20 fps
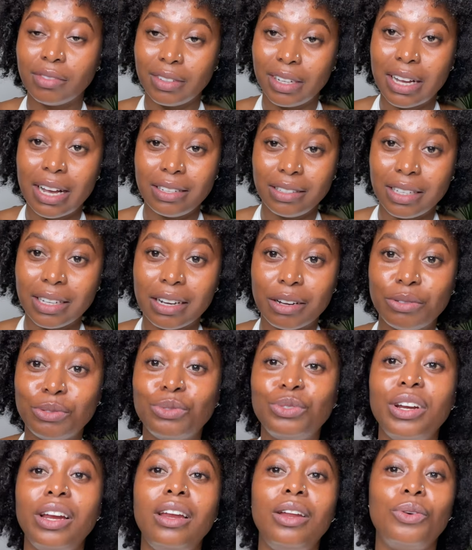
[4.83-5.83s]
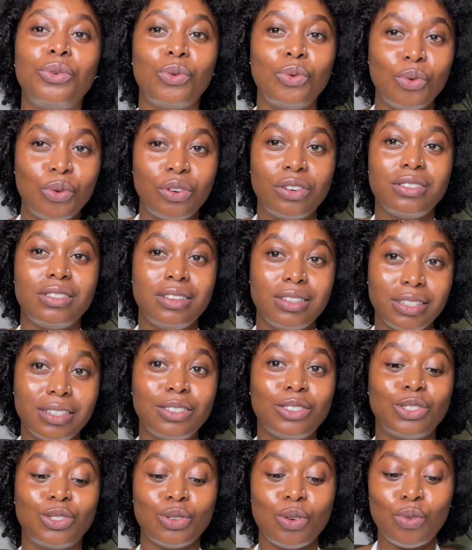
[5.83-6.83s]
Guys, I can really cook. This
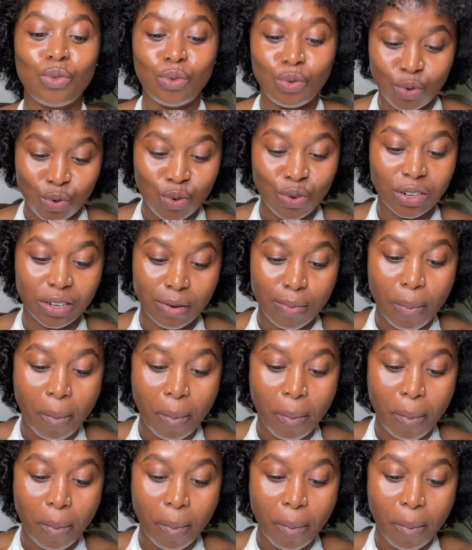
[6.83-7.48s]
is so good.